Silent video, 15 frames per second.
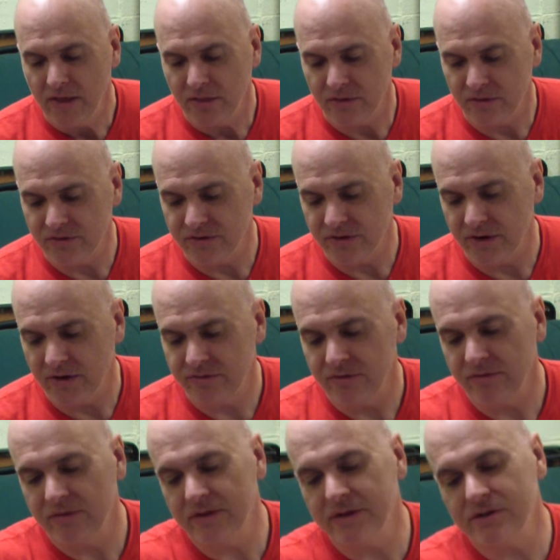There is enough
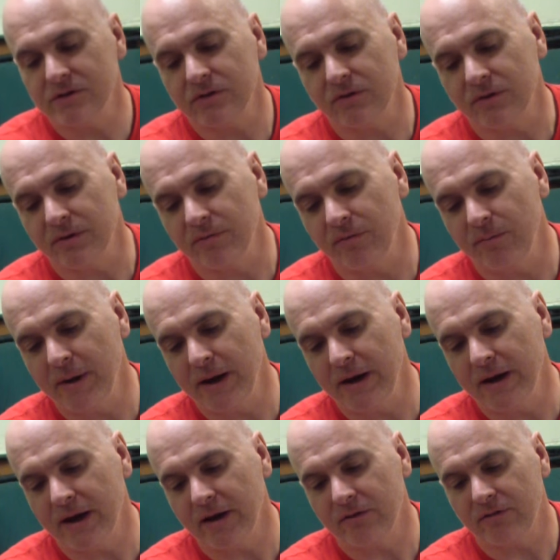of this
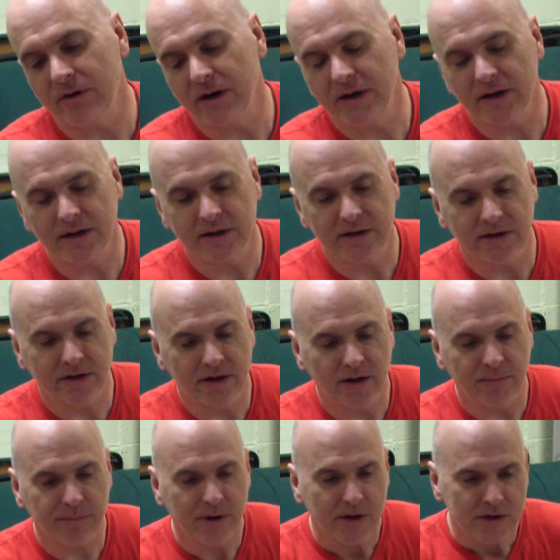remaining after I cleaned it
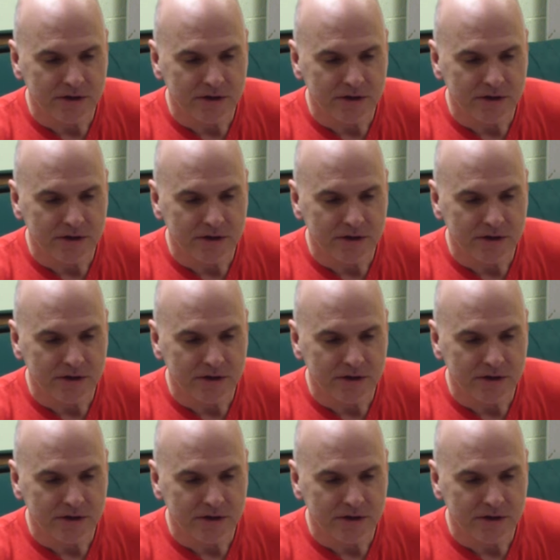up